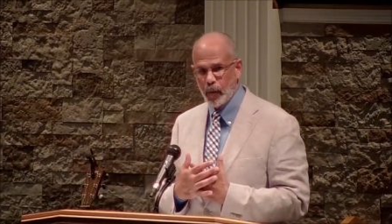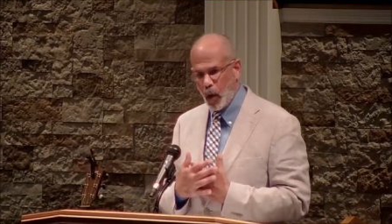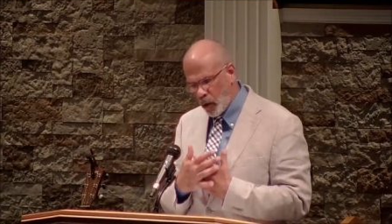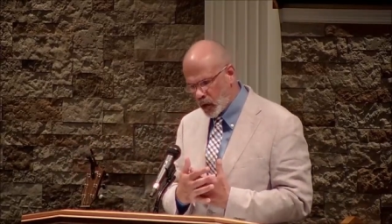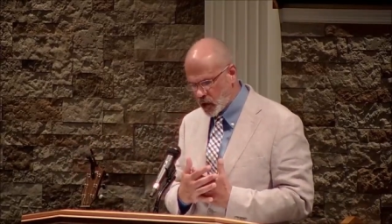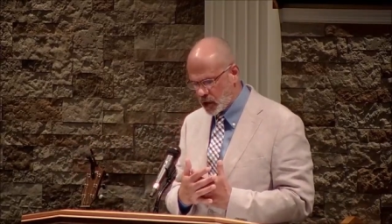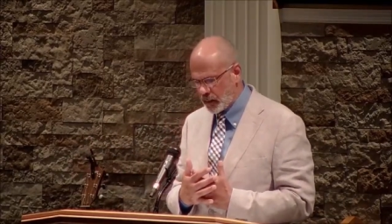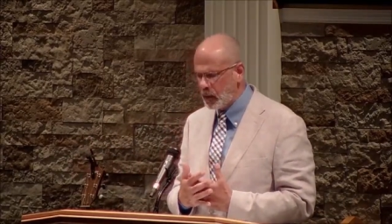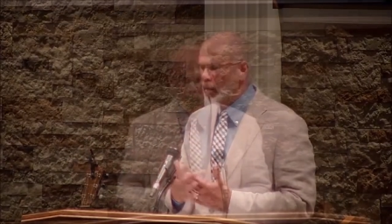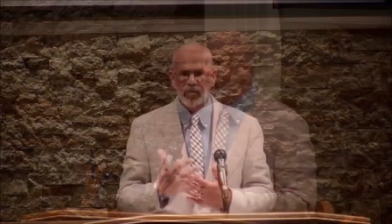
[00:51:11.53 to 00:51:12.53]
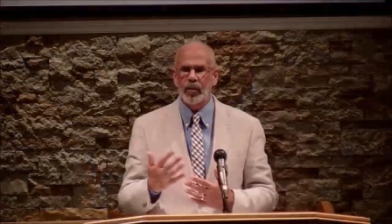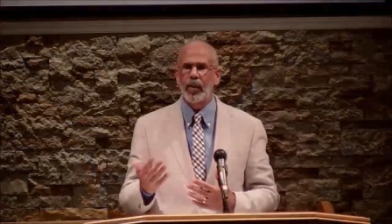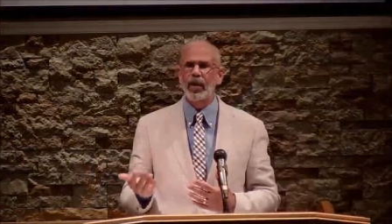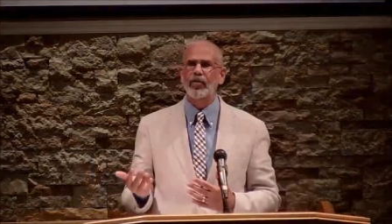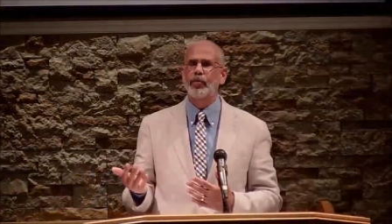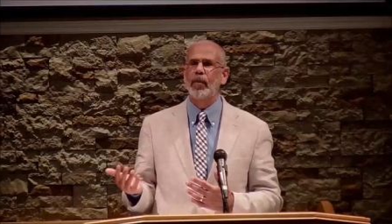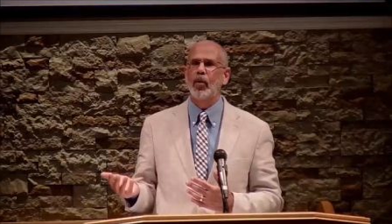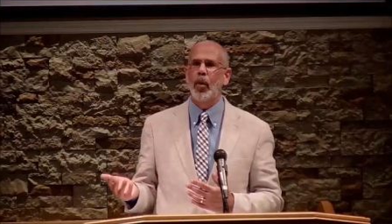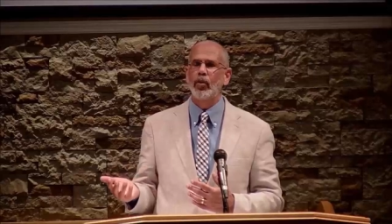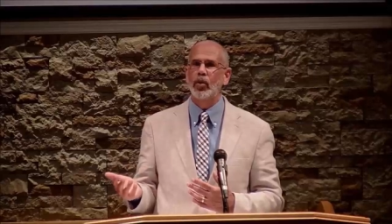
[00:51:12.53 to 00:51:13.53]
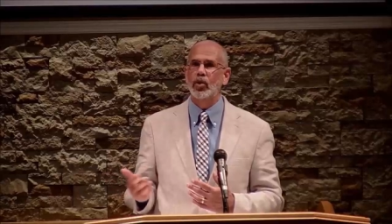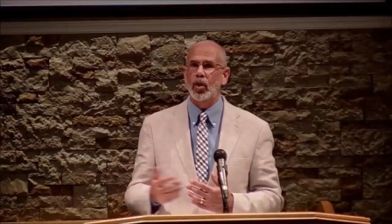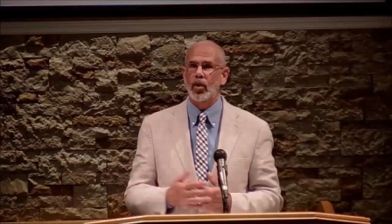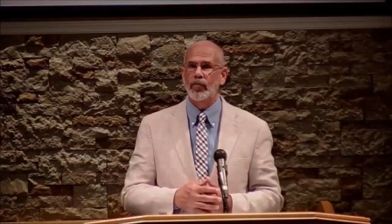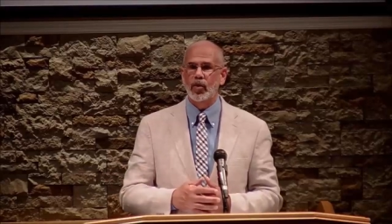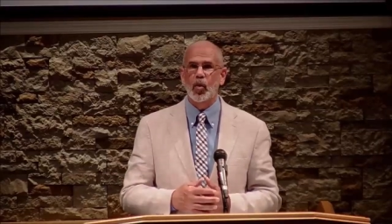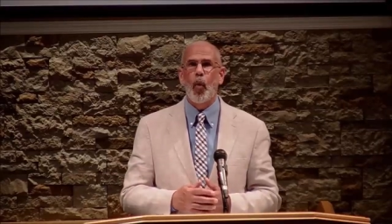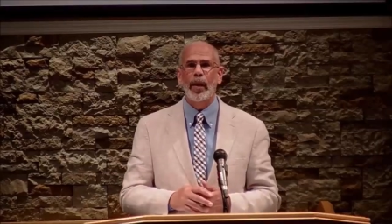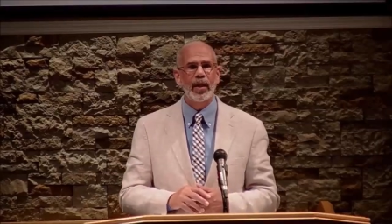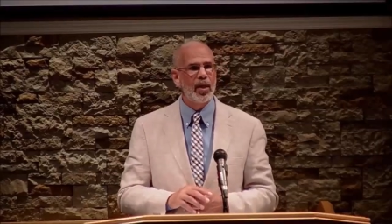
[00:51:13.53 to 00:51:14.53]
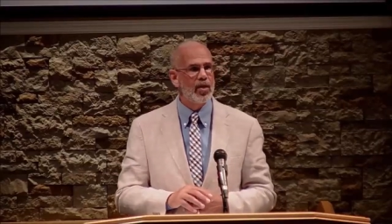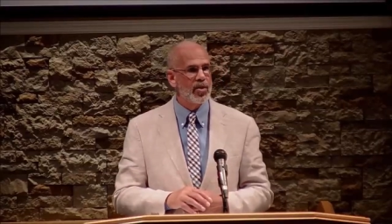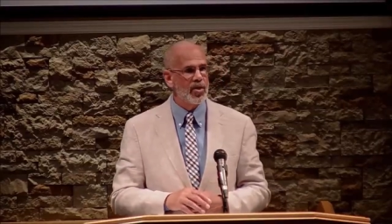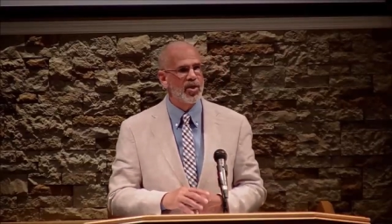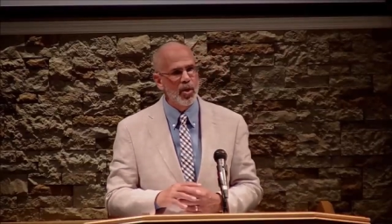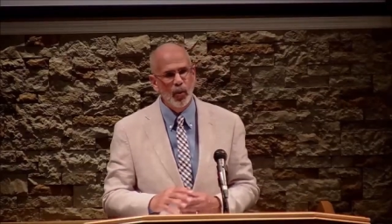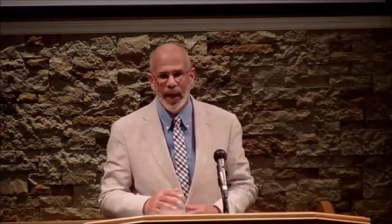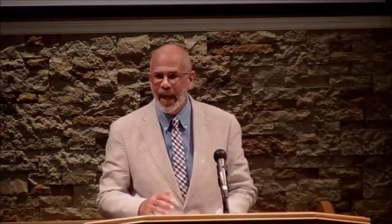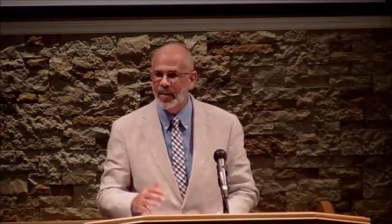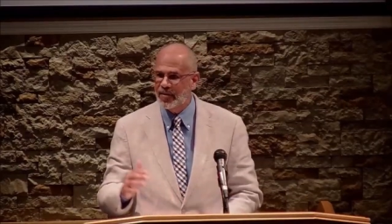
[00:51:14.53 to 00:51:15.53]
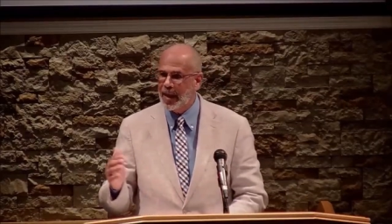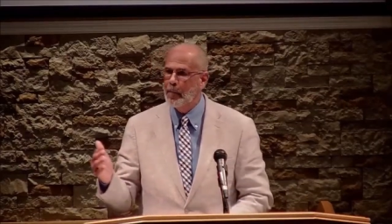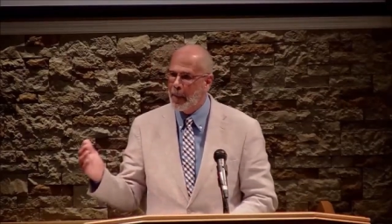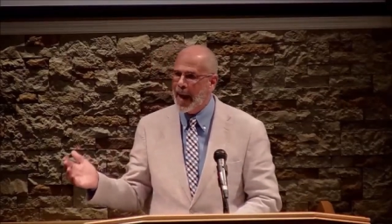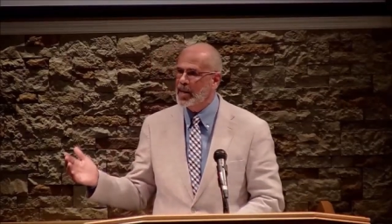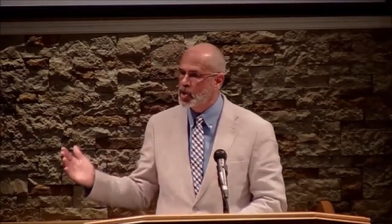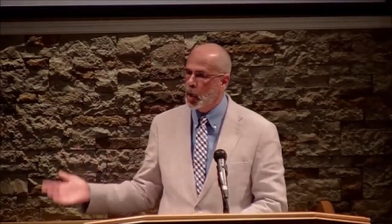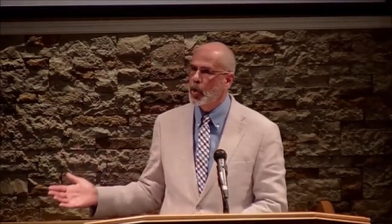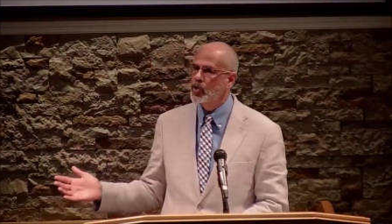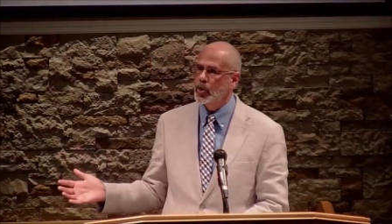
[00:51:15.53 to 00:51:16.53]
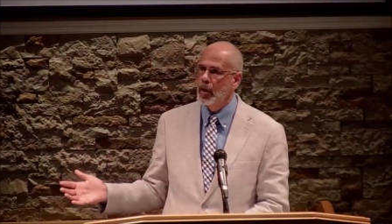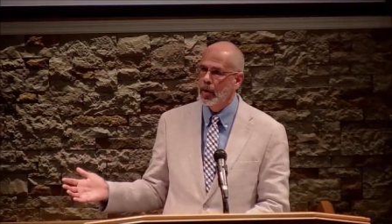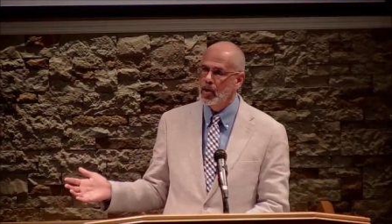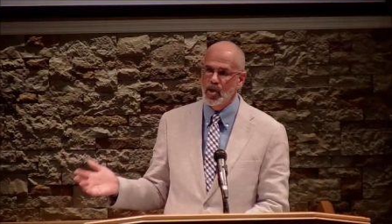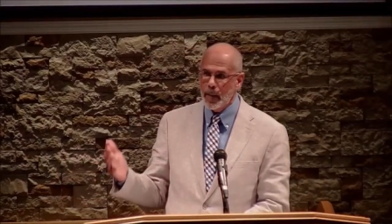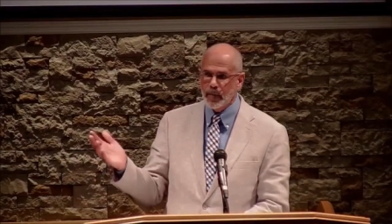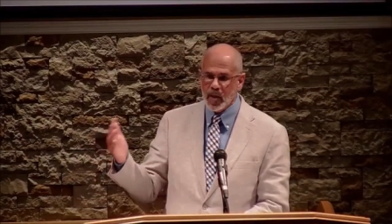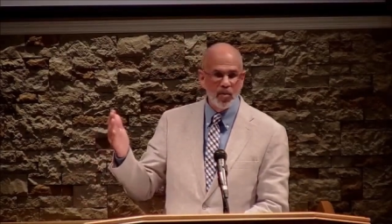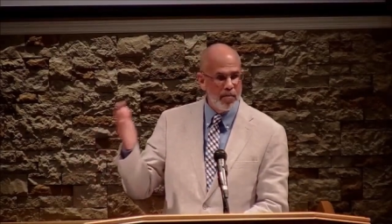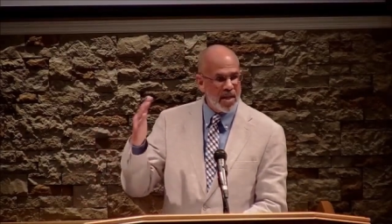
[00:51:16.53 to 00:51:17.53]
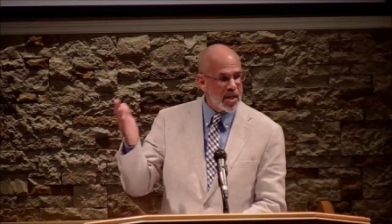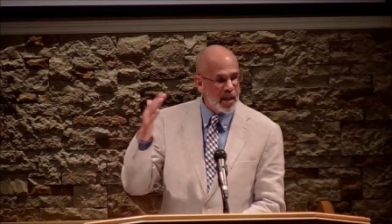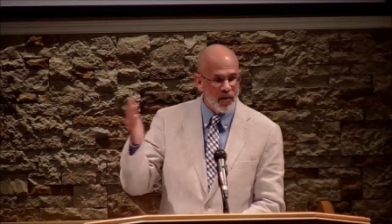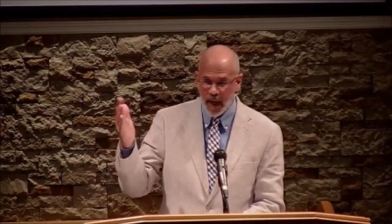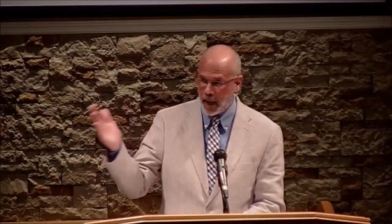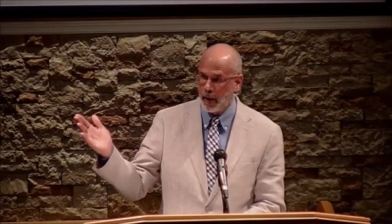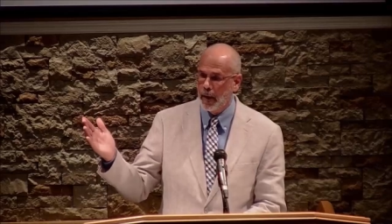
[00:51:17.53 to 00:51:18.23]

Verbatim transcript: Ownership. You know, somebody that's been going to a church for 20 years and still can't say my church, something's missing there.